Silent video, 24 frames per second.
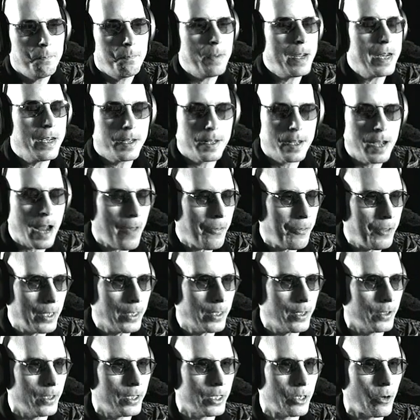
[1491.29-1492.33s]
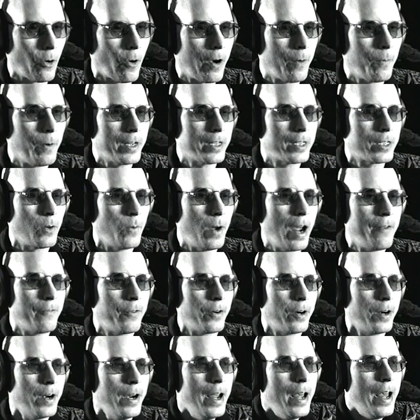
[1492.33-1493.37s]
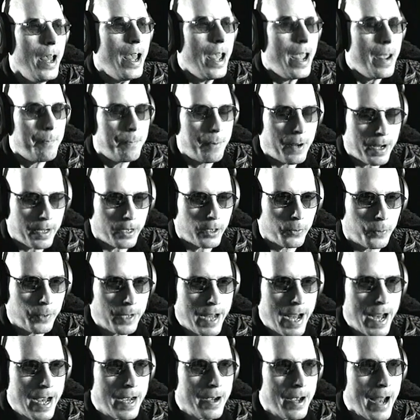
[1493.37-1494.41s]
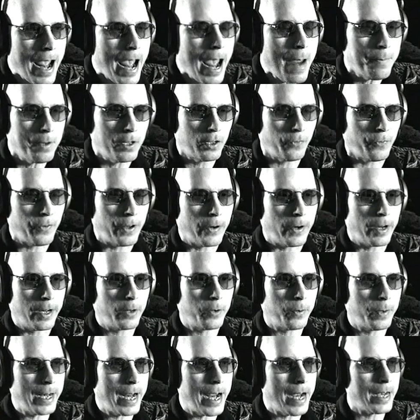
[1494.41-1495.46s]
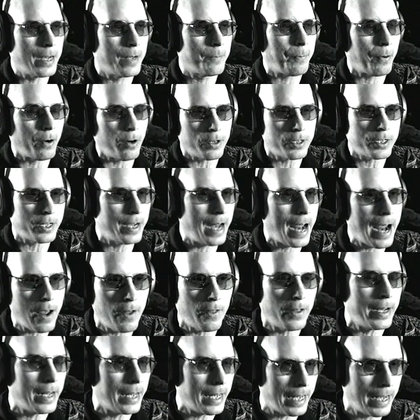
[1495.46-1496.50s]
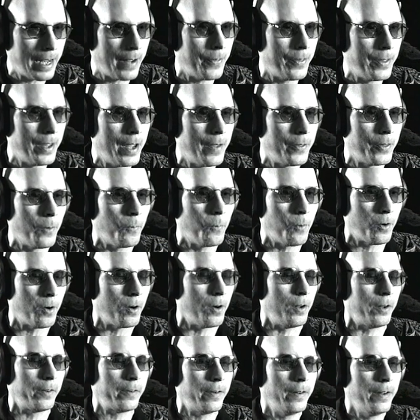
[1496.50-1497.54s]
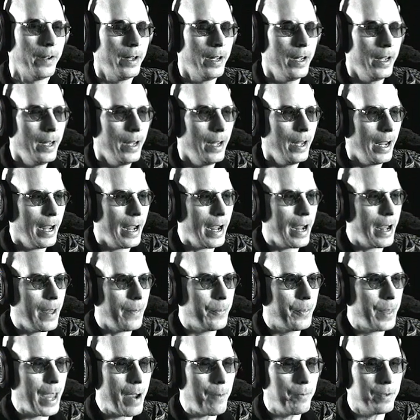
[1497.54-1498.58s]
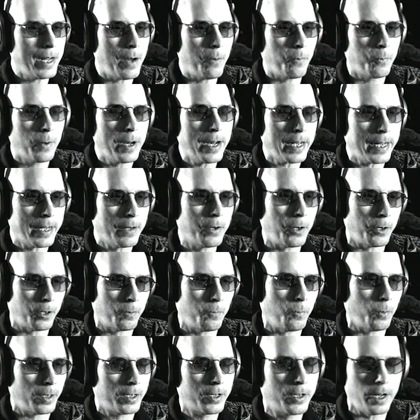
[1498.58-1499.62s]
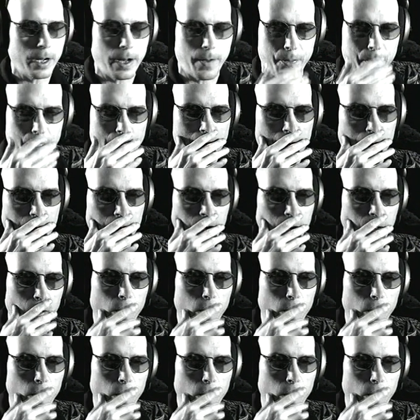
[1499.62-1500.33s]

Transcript: meant nothing to the story whatsoever, but it created atmosphere. It created personality in in the world, yes, and that was they really good, were good at that.